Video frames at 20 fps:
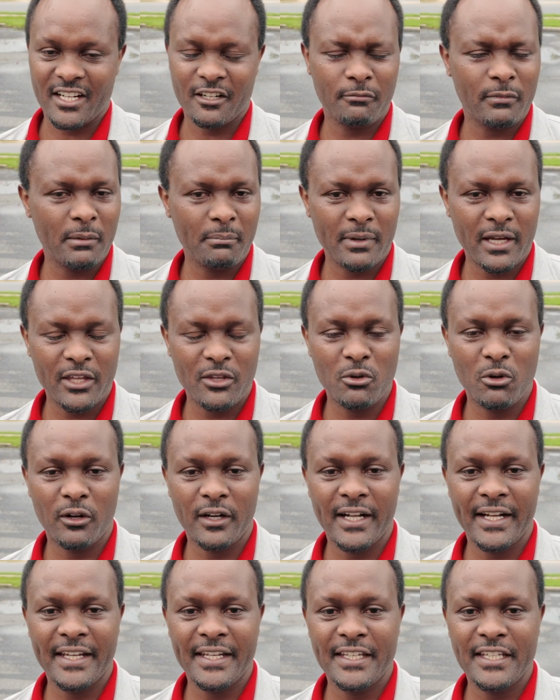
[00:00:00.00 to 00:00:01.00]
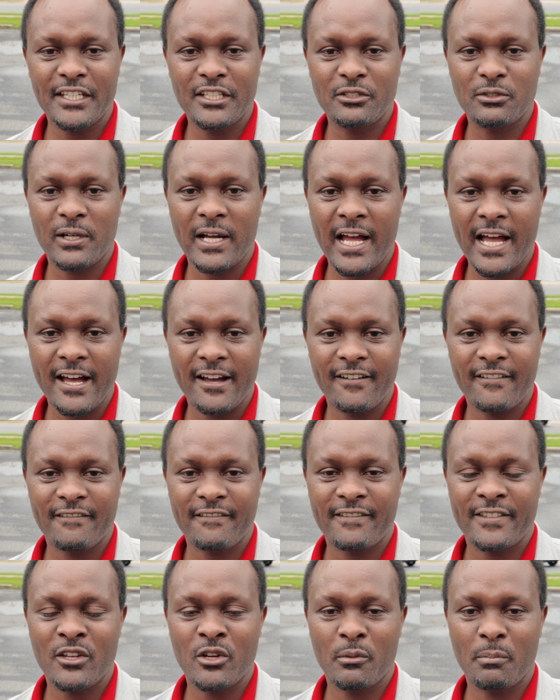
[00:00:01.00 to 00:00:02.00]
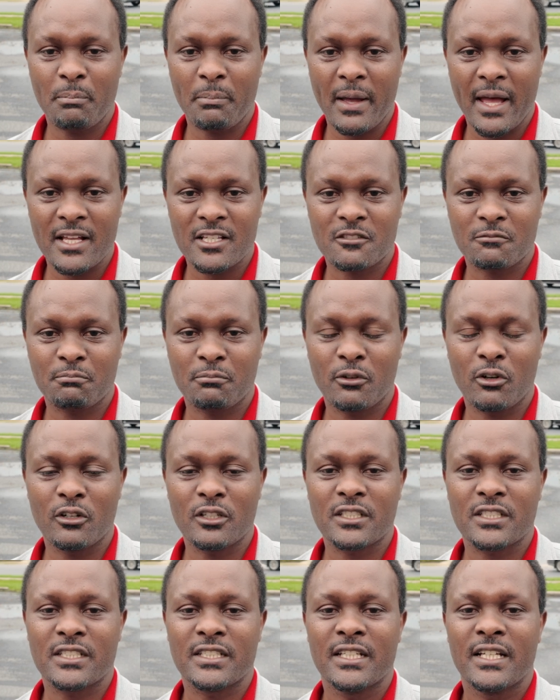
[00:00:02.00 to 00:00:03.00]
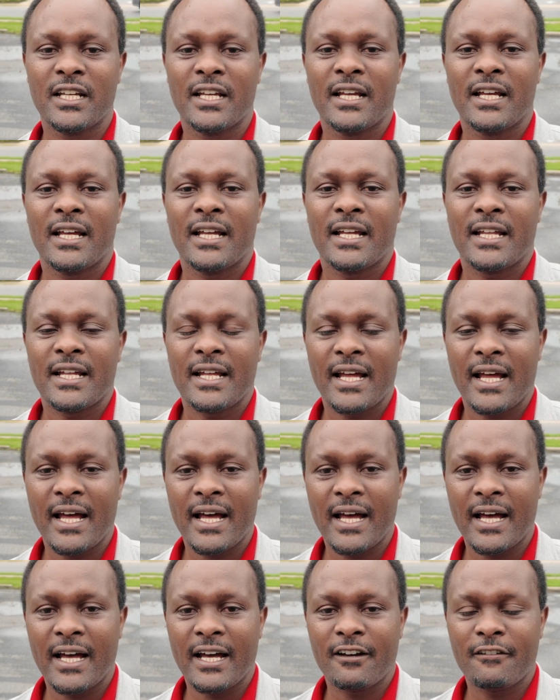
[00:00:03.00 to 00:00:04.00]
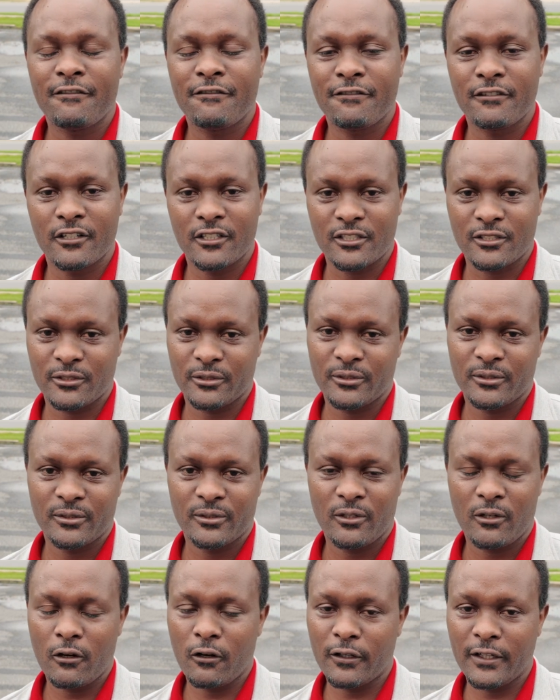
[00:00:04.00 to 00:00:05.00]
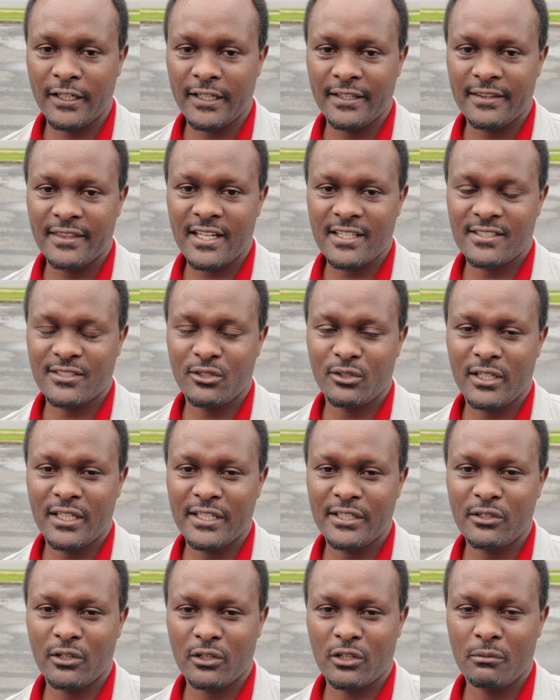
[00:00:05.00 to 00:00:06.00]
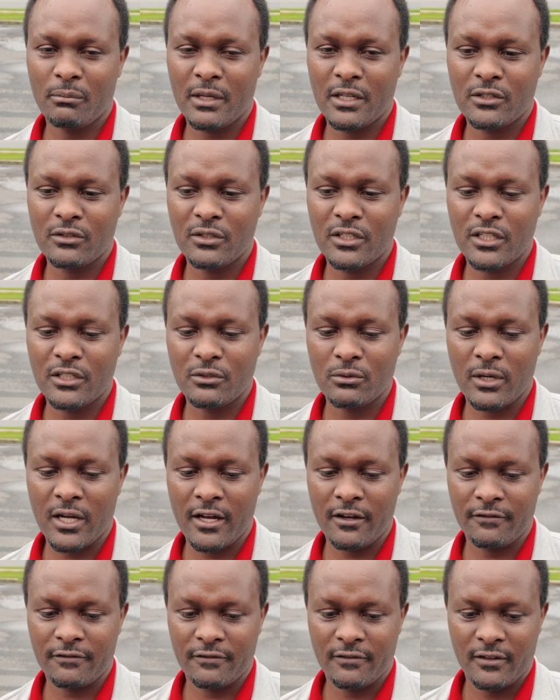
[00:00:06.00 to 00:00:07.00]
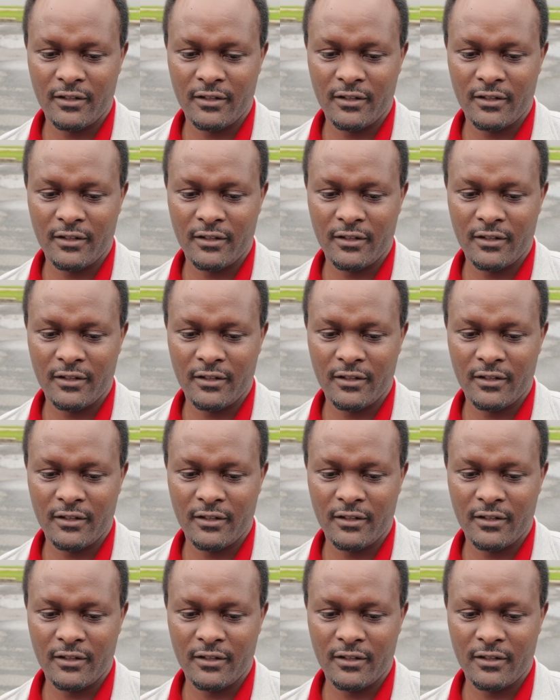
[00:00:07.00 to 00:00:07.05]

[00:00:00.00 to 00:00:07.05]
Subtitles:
Remember, you only need to have your passport photo. Only, that's the only document you need to have.